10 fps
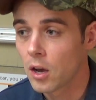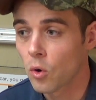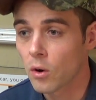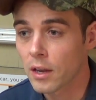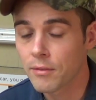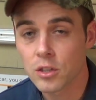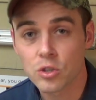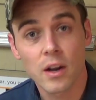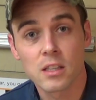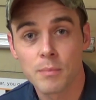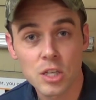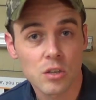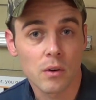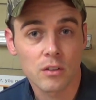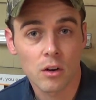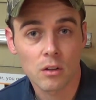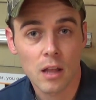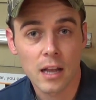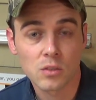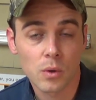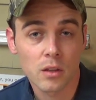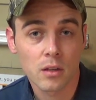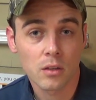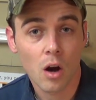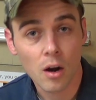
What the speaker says: or even transmission return lines where the